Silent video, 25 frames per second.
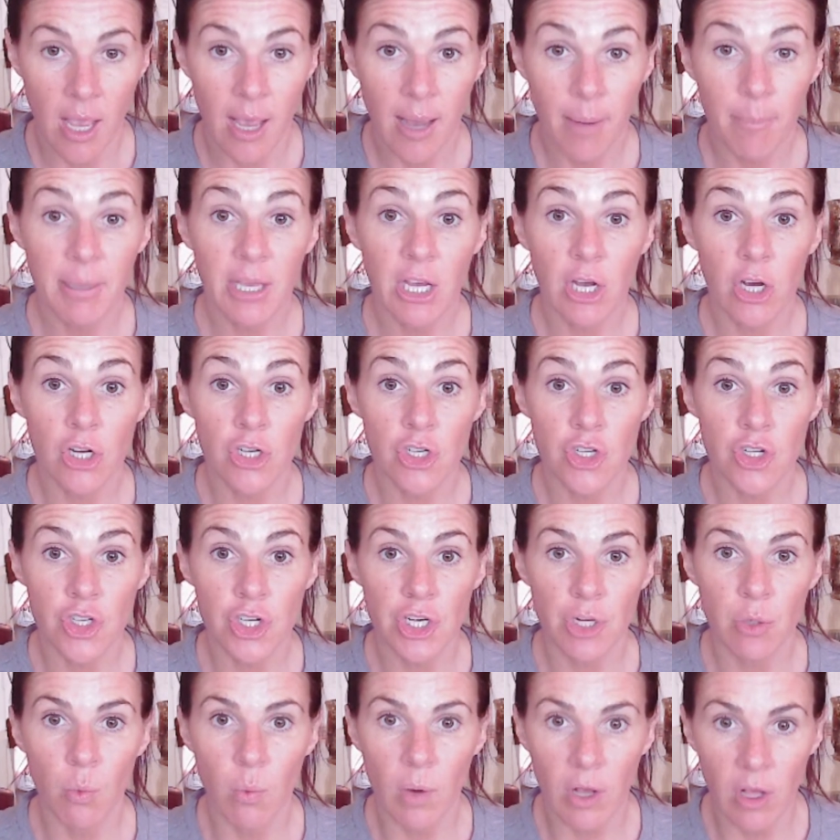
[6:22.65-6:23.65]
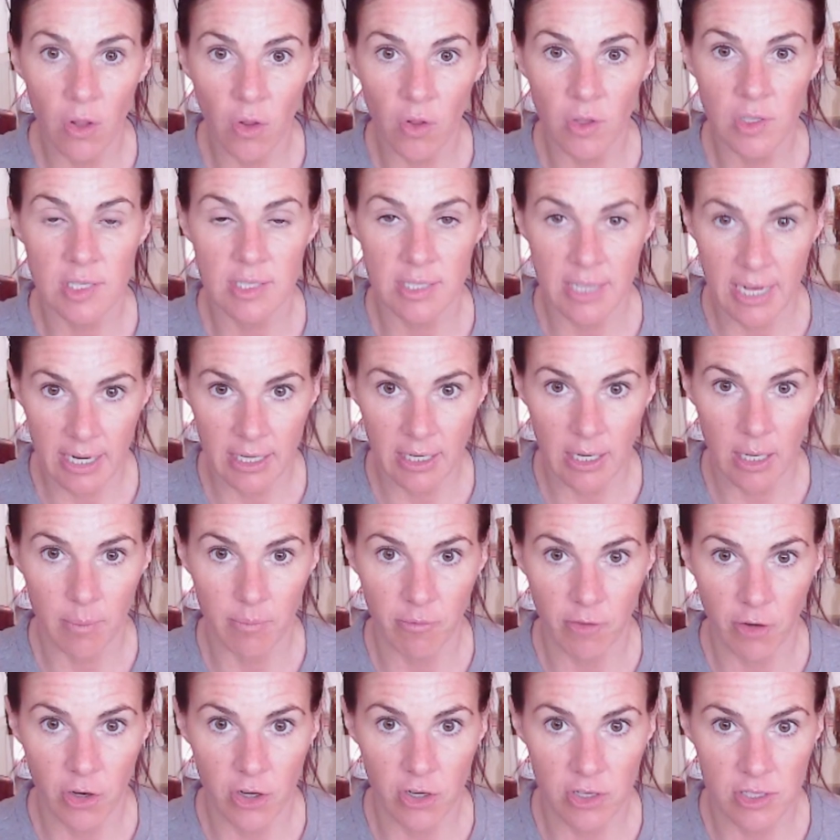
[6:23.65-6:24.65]
because she will stand up
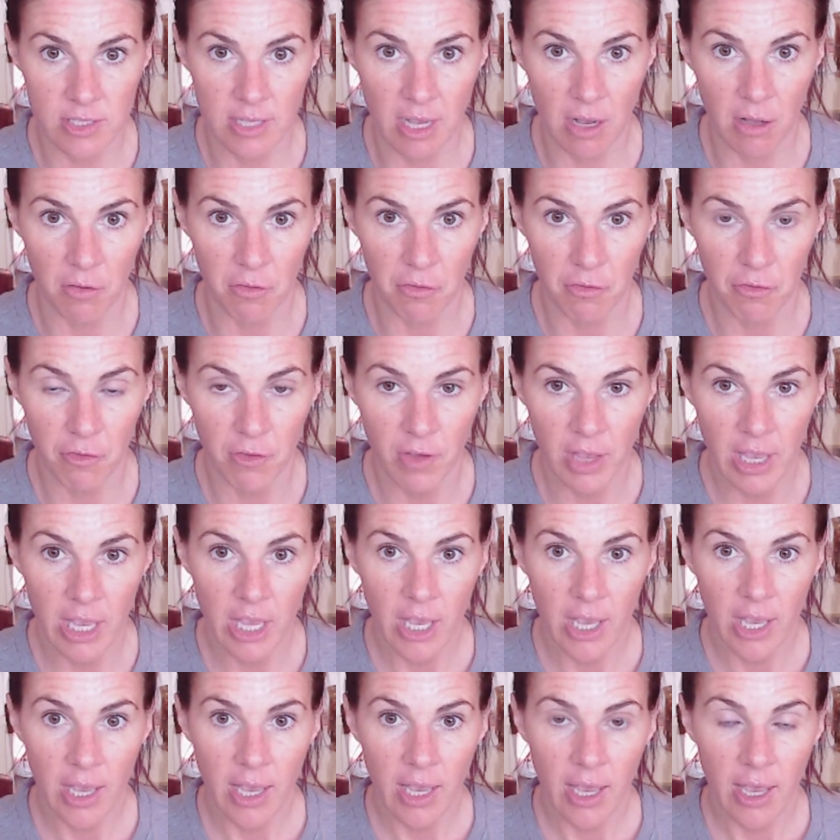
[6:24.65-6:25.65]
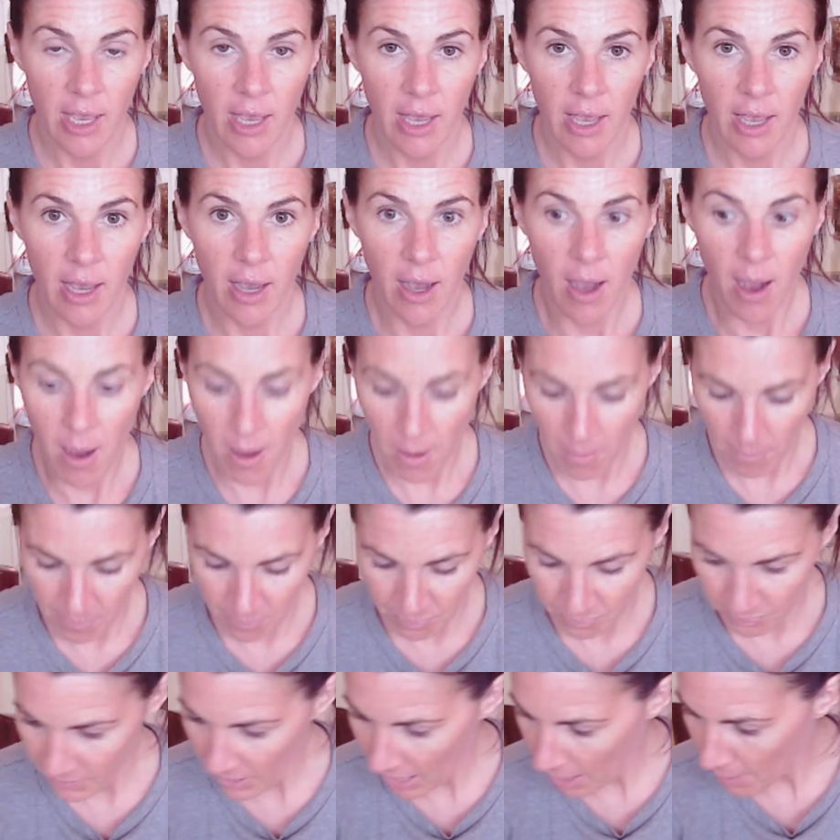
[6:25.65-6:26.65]
for herself.
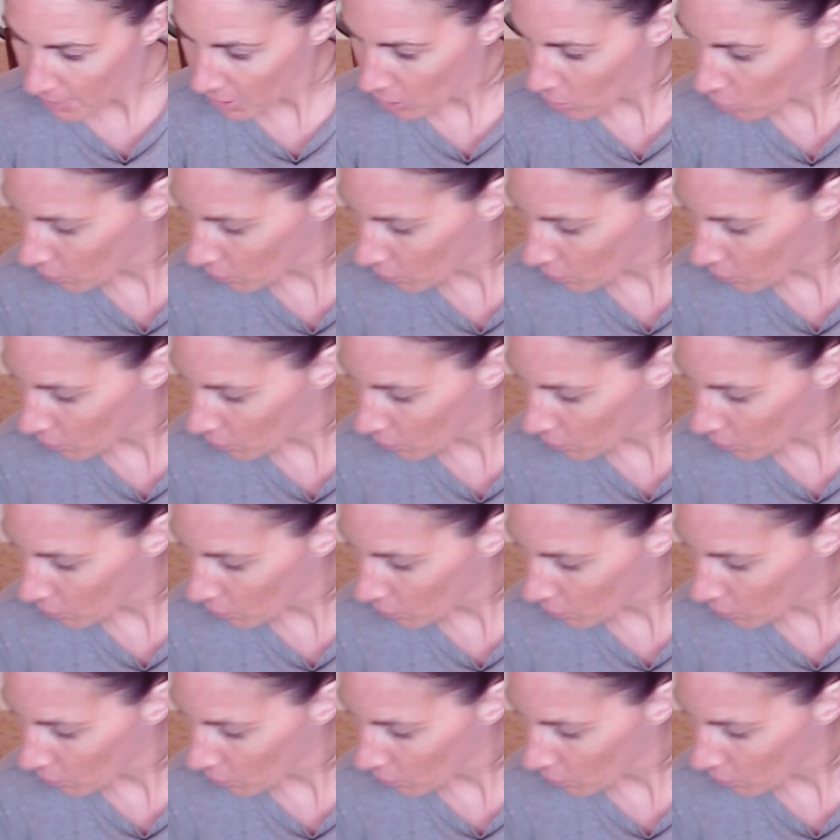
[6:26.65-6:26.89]
I'm going